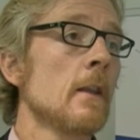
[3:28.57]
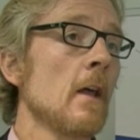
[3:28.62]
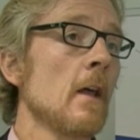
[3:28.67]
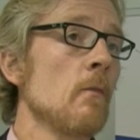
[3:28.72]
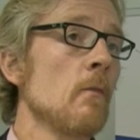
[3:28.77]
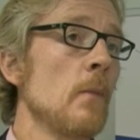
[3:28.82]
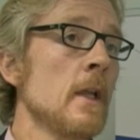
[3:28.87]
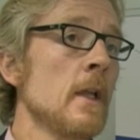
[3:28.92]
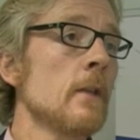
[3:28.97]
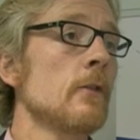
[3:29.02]

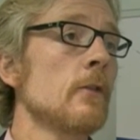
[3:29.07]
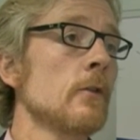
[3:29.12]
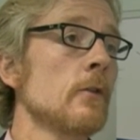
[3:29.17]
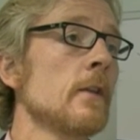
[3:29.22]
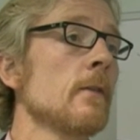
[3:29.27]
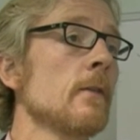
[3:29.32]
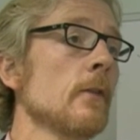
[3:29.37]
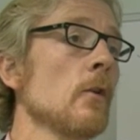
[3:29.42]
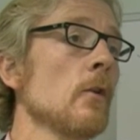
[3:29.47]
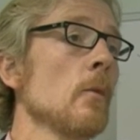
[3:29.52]
They've been through
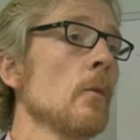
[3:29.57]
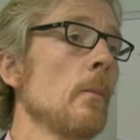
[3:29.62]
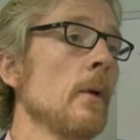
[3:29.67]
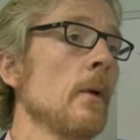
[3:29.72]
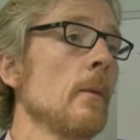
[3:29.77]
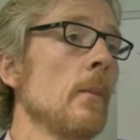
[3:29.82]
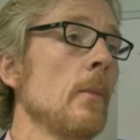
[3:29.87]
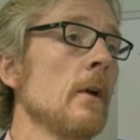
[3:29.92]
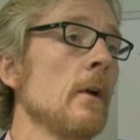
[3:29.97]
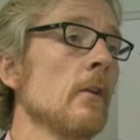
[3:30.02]
difficult
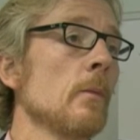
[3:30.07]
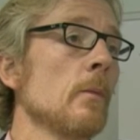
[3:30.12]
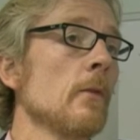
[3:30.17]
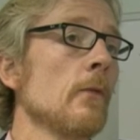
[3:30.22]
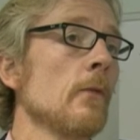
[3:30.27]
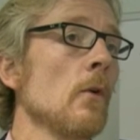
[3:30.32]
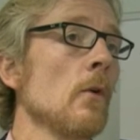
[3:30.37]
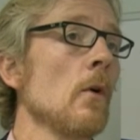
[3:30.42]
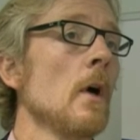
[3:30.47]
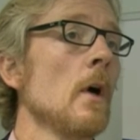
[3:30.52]
periods
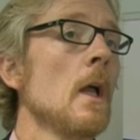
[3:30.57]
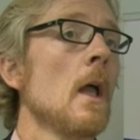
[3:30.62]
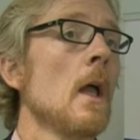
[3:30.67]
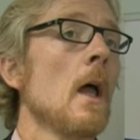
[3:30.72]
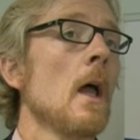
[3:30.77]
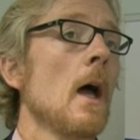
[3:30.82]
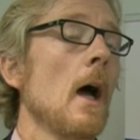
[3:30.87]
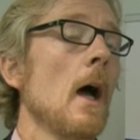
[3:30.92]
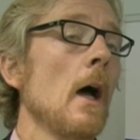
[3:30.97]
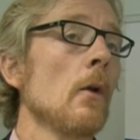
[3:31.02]
before,
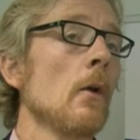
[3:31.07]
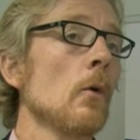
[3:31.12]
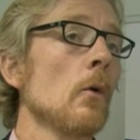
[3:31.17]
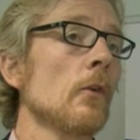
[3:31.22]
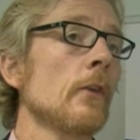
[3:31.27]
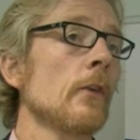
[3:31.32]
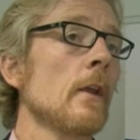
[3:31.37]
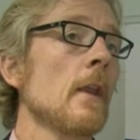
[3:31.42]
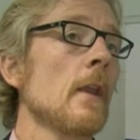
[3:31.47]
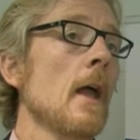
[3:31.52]
and
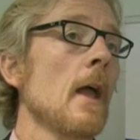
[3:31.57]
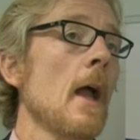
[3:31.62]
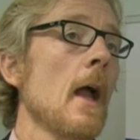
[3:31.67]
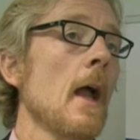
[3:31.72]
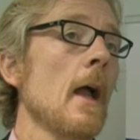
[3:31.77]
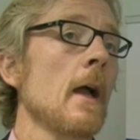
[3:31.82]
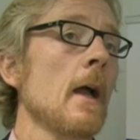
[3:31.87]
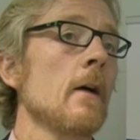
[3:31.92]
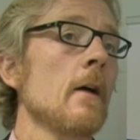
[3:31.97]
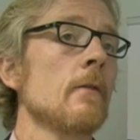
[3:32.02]
also they
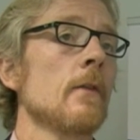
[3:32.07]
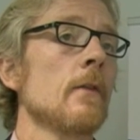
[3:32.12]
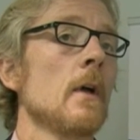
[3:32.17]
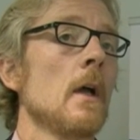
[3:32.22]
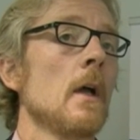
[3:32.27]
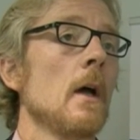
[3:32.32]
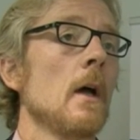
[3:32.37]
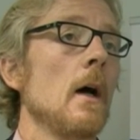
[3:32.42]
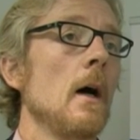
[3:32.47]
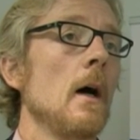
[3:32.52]
have
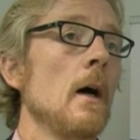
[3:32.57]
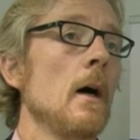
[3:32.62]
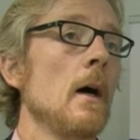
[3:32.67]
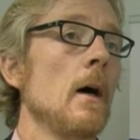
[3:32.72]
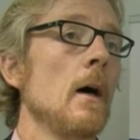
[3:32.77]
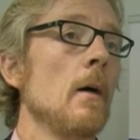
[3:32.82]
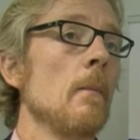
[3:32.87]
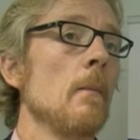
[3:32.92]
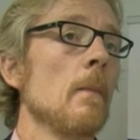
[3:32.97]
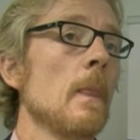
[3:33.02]

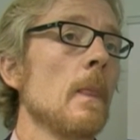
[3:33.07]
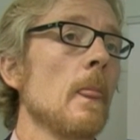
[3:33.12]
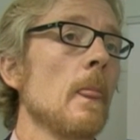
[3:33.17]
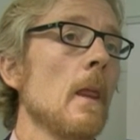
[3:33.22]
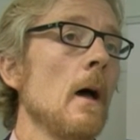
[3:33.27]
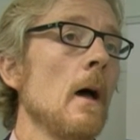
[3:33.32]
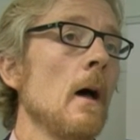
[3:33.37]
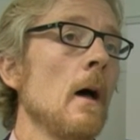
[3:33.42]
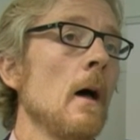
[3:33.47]
an